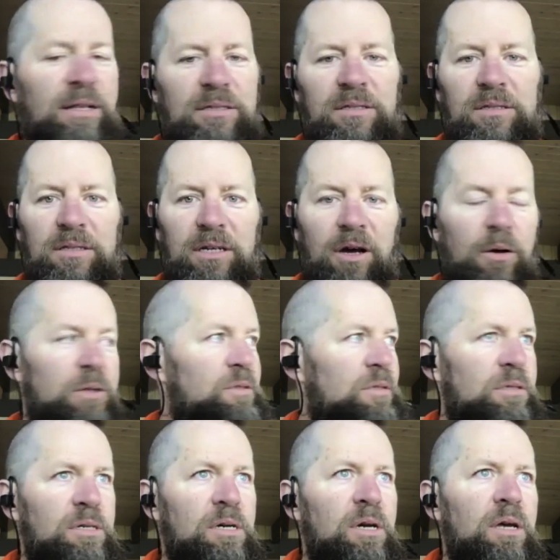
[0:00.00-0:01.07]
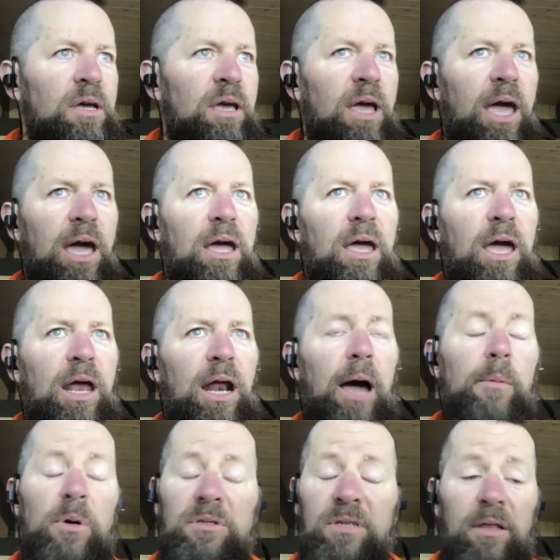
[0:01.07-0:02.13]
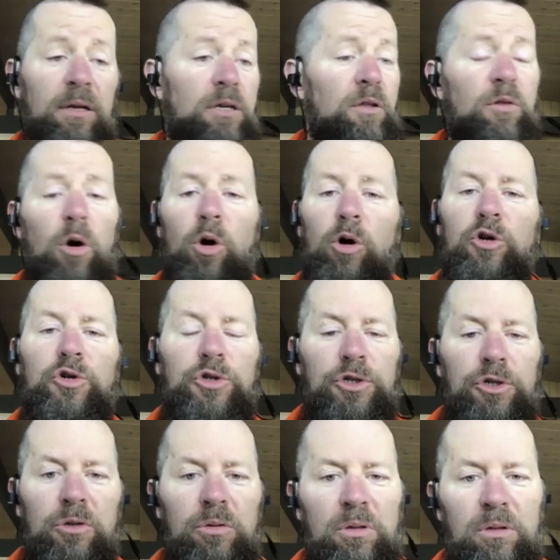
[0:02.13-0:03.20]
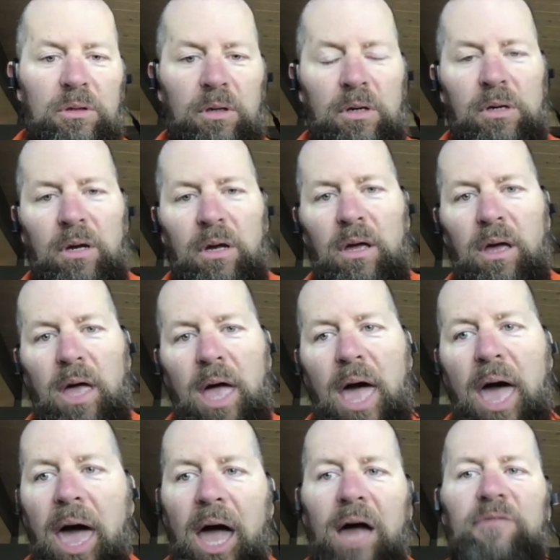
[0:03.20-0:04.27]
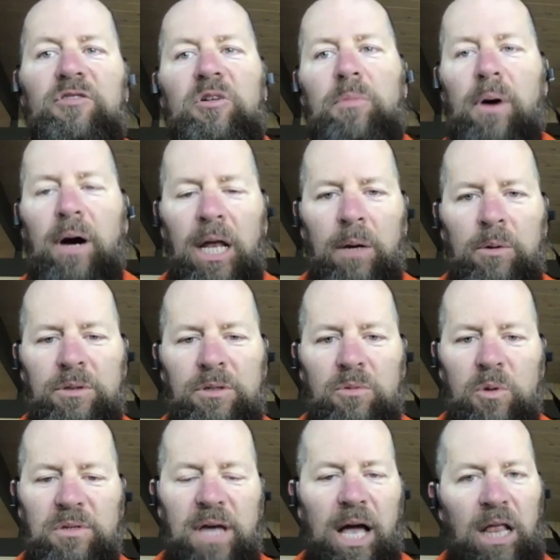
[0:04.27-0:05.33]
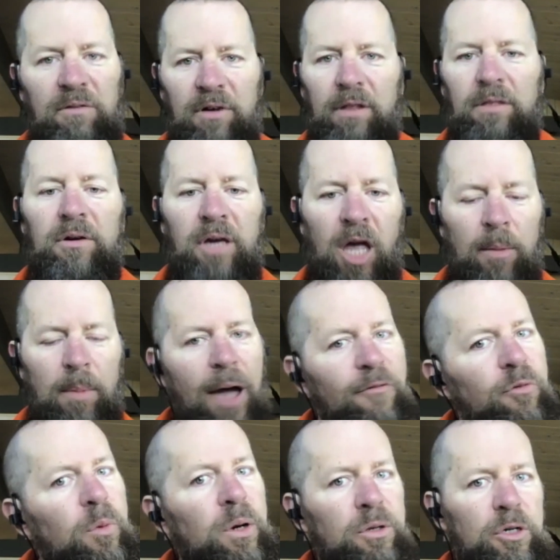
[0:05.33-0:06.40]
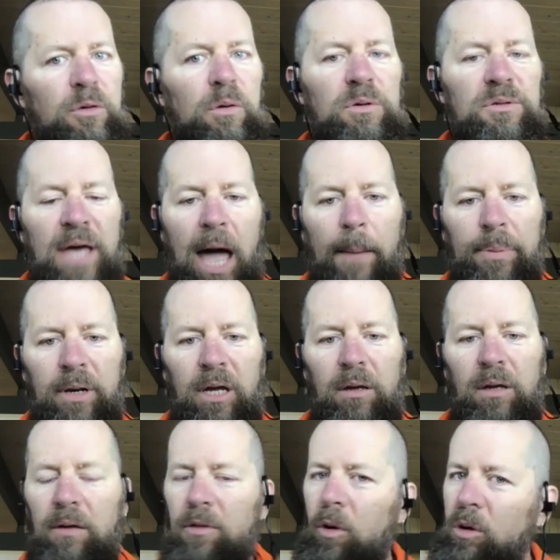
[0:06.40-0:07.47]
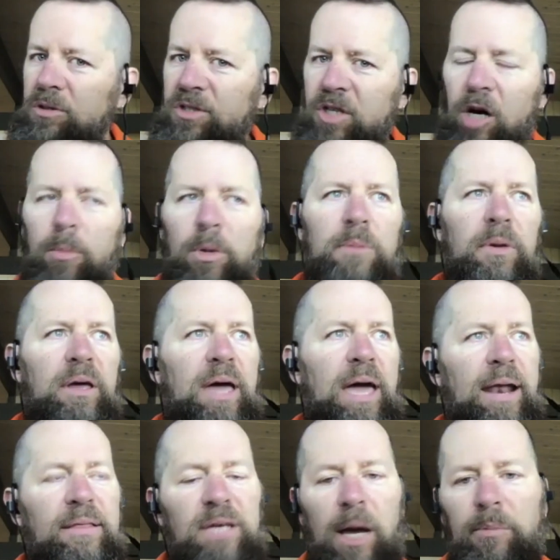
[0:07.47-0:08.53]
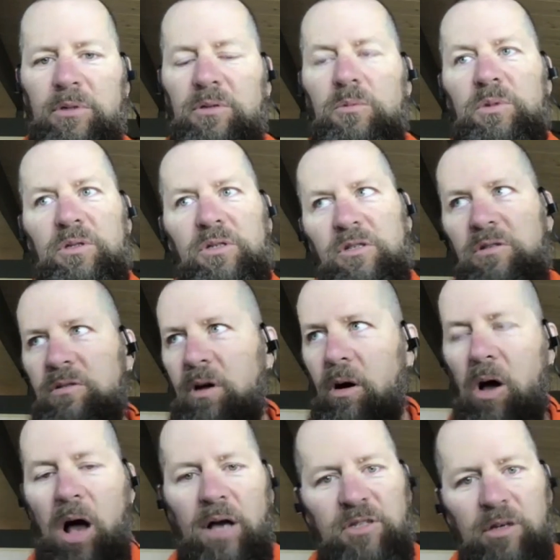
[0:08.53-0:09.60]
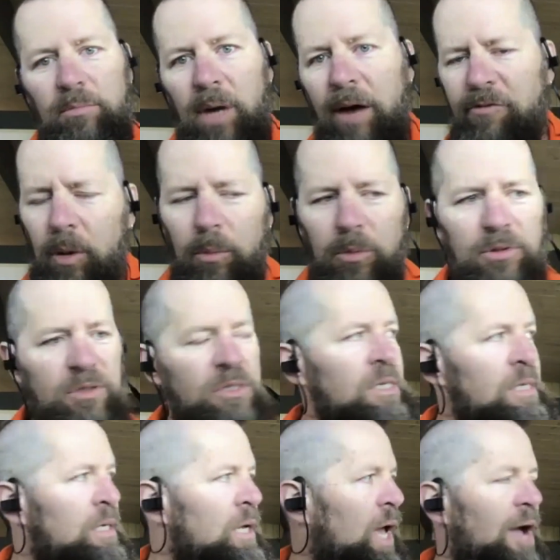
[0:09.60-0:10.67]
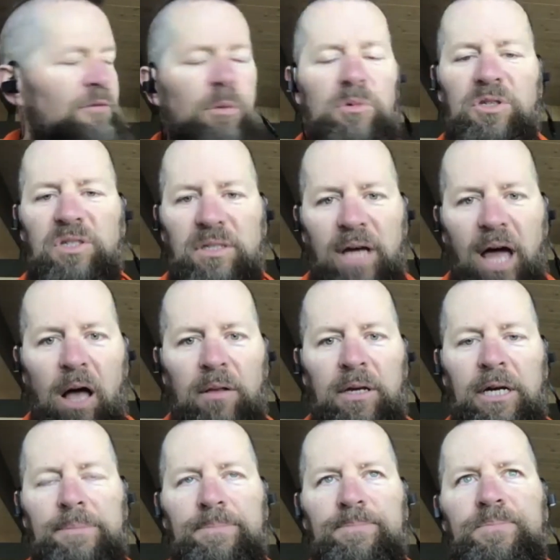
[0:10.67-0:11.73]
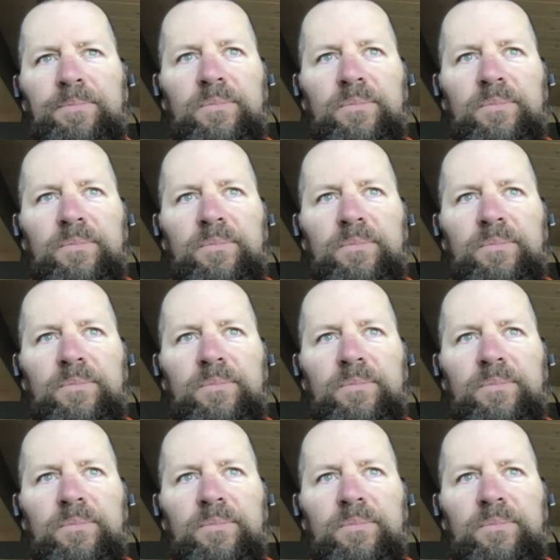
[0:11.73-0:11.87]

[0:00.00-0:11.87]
It's just, and I will say, the whole crew, everybody was elevated their game. Everyone knew what was happening. And the whole ceremony ahead of time was just awesome. Everyone was just dialed in.